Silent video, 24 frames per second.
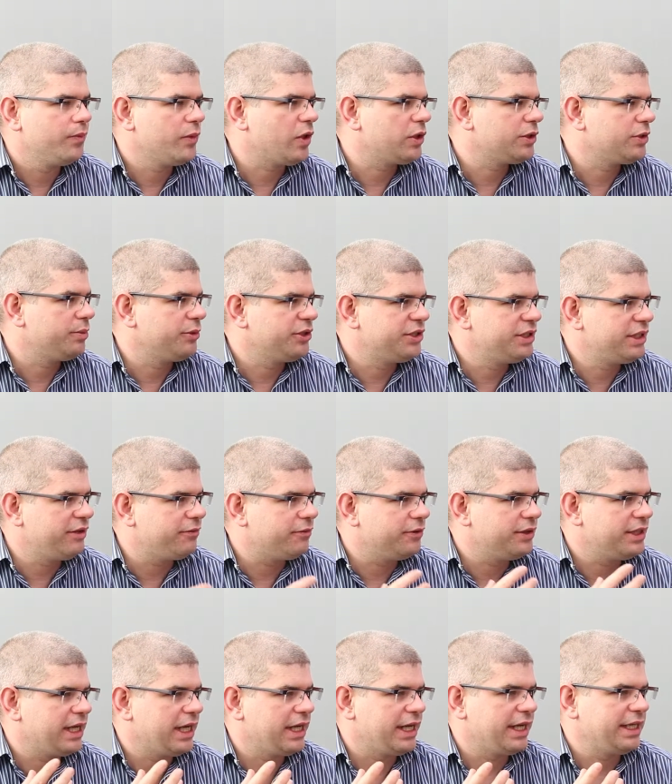not so much
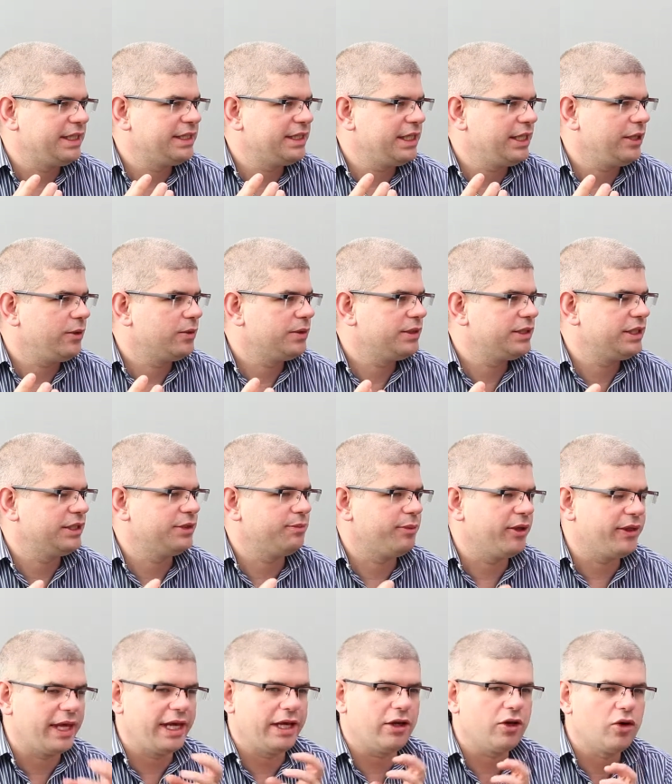different DNA sequences,
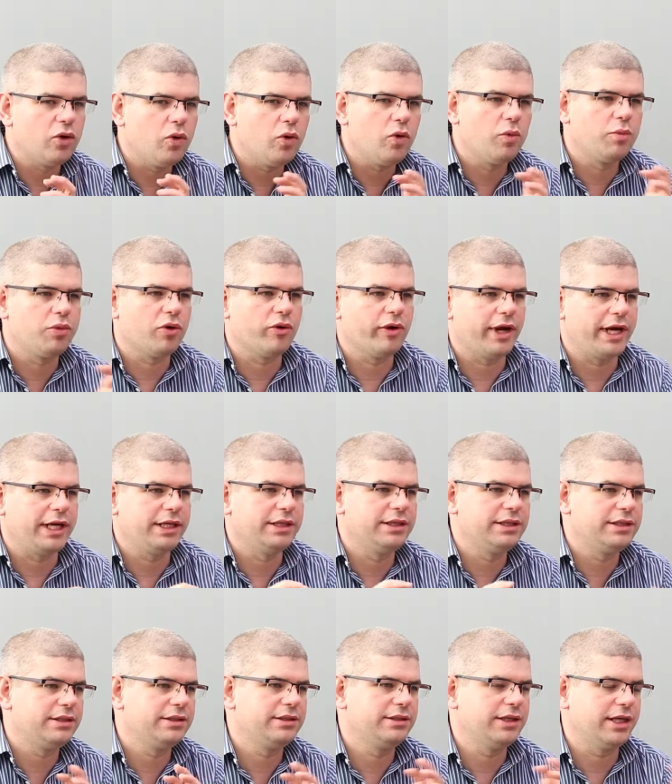but they
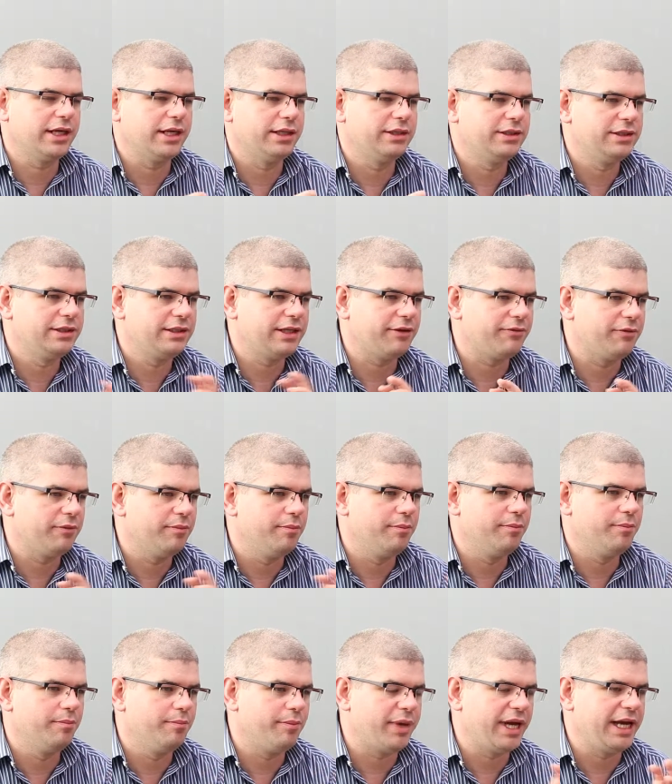incorporate
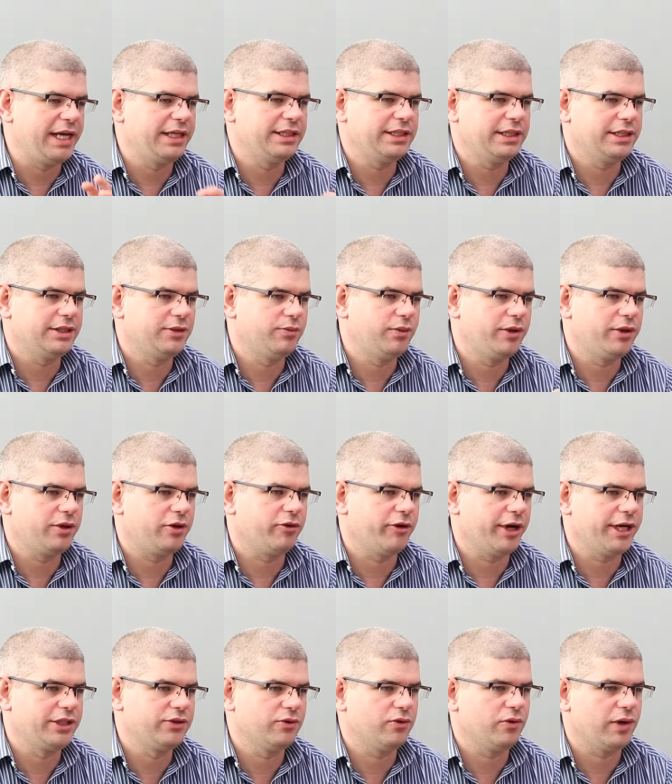different bases with a
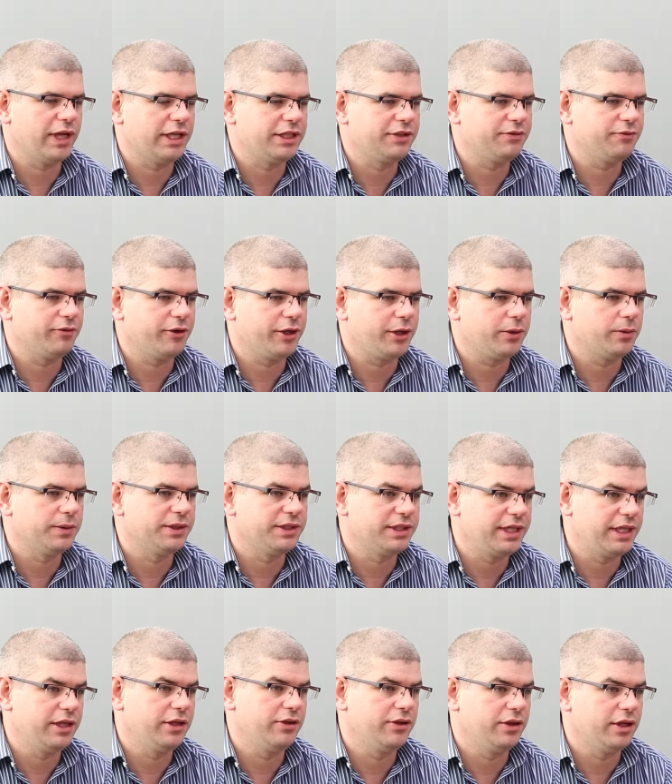greater or less
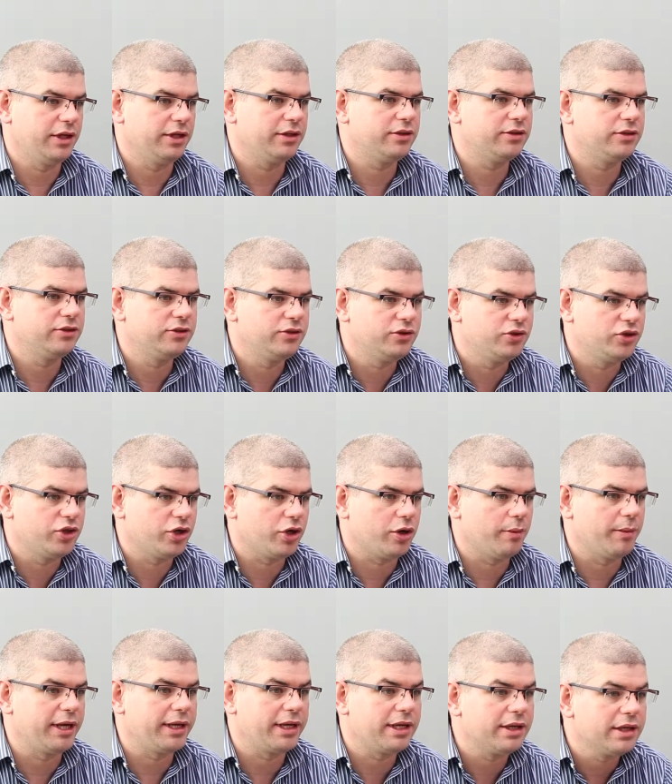frequency than the
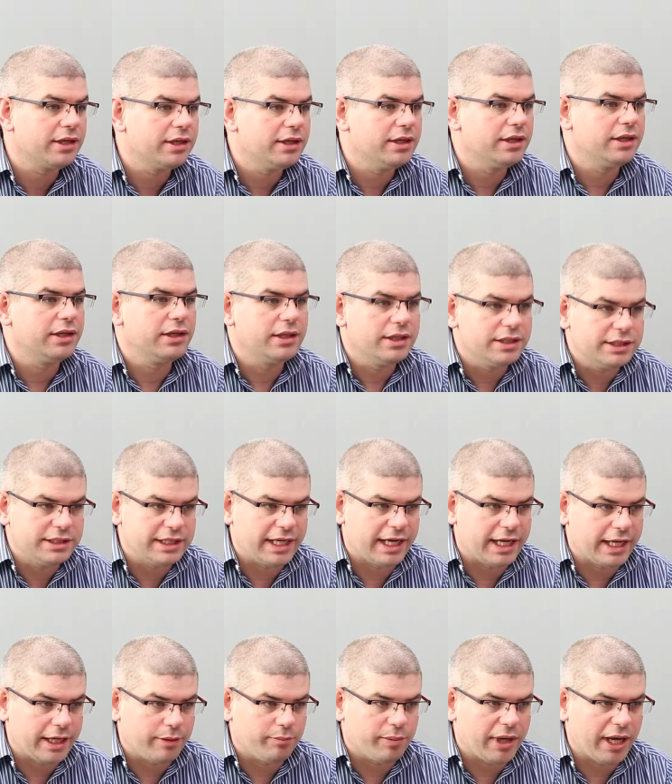genomic
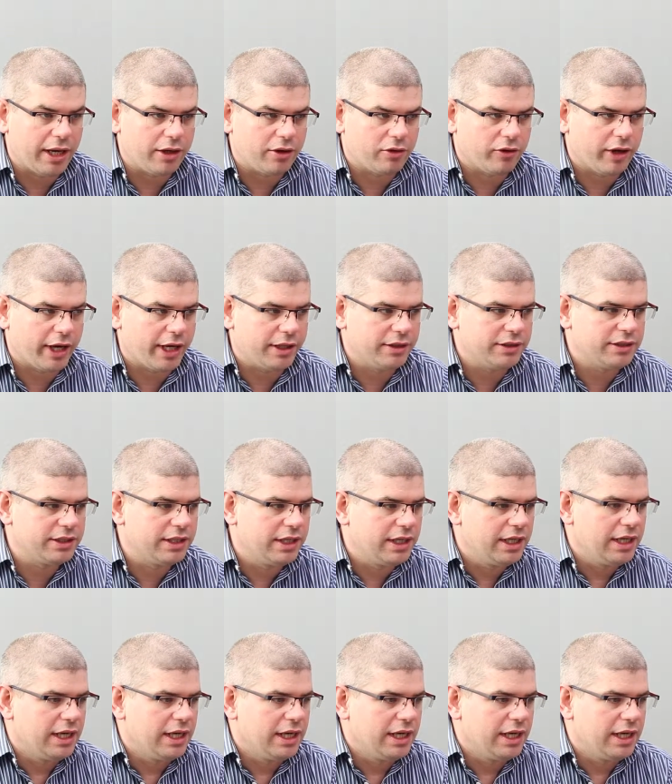DNA background.